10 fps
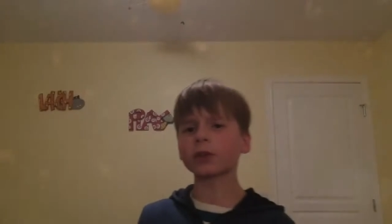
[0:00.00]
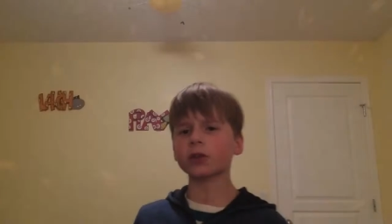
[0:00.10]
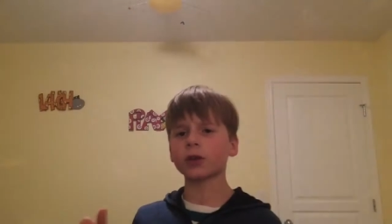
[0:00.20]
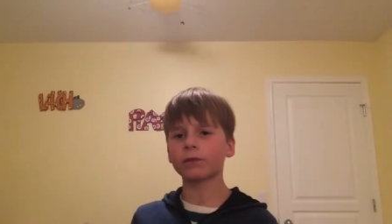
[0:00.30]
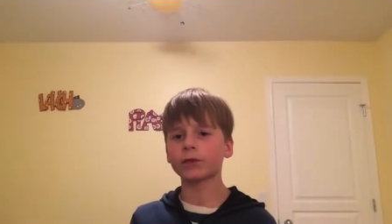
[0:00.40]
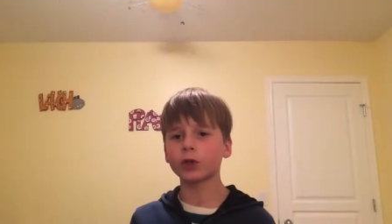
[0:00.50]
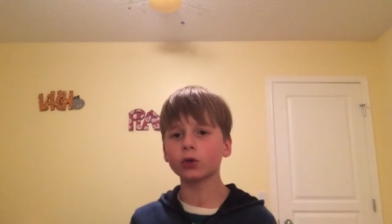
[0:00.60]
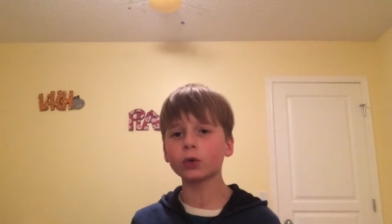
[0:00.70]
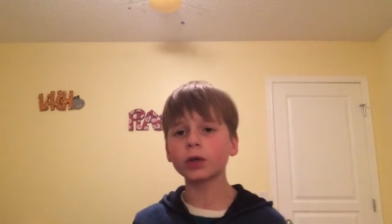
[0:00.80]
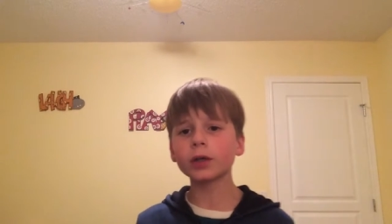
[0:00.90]
with the
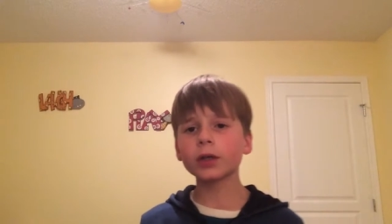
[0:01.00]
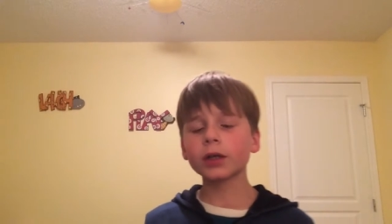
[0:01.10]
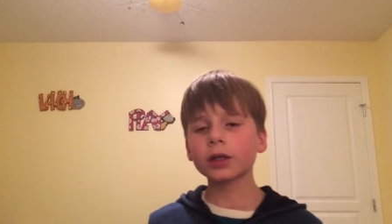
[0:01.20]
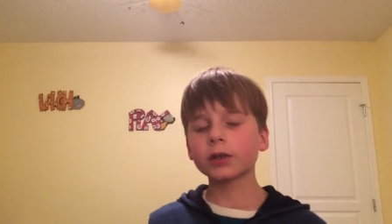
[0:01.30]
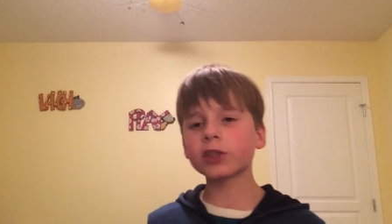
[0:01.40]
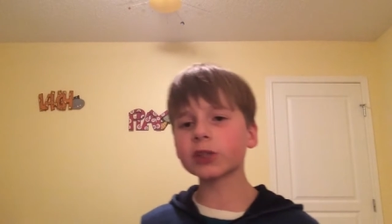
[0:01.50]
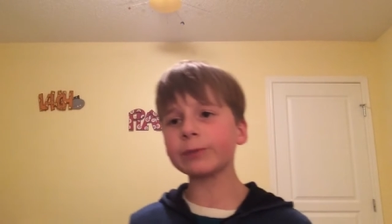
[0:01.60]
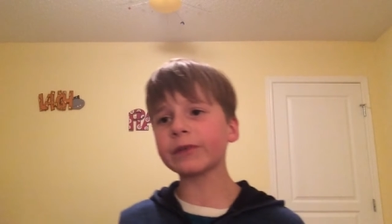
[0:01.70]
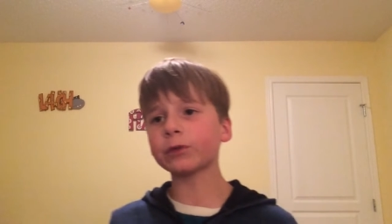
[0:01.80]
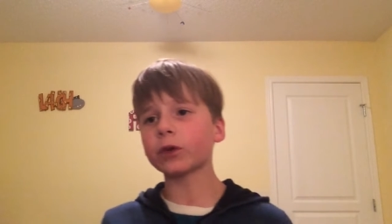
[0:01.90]
review. Just
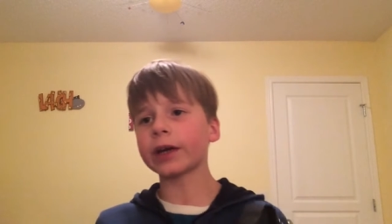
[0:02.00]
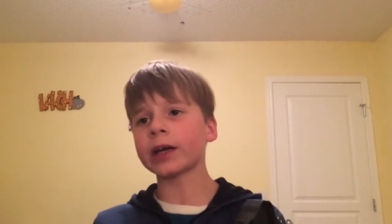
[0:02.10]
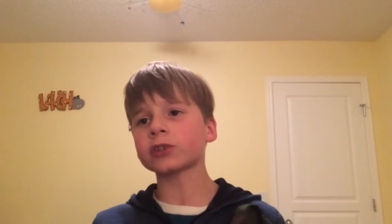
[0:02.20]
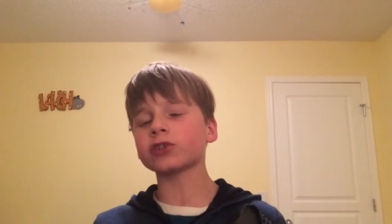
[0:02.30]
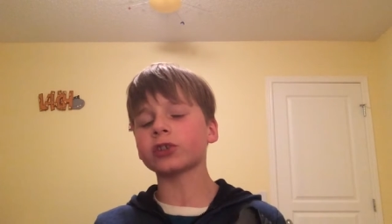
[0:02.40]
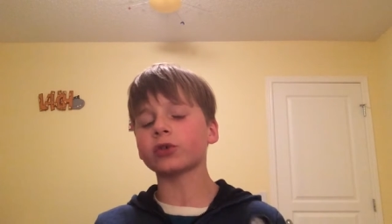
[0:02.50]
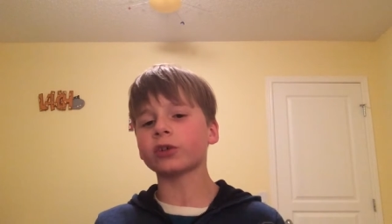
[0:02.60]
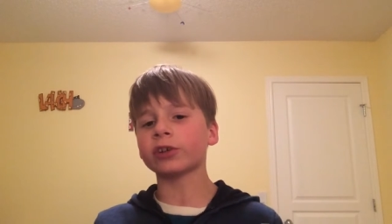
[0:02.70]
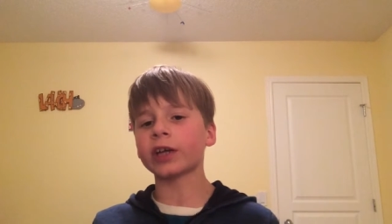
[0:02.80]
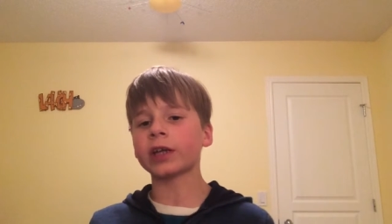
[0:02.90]
before I actually do
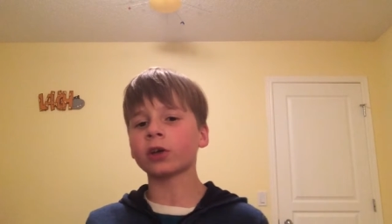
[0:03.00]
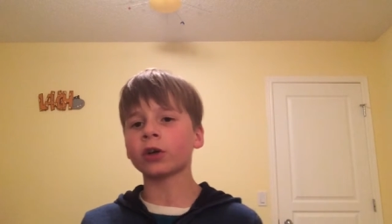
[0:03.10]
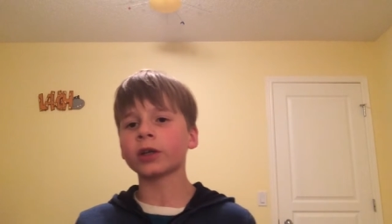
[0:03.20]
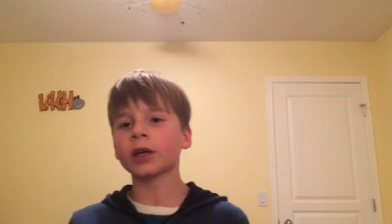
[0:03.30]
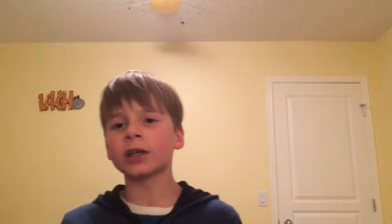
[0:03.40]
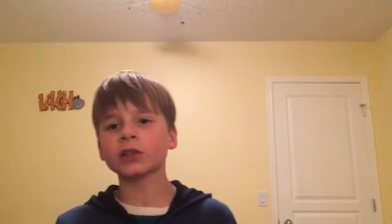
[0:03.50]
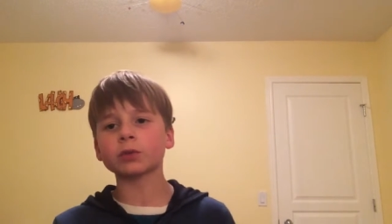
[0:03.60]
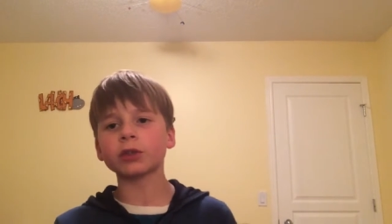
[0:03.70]
a rating on it, I just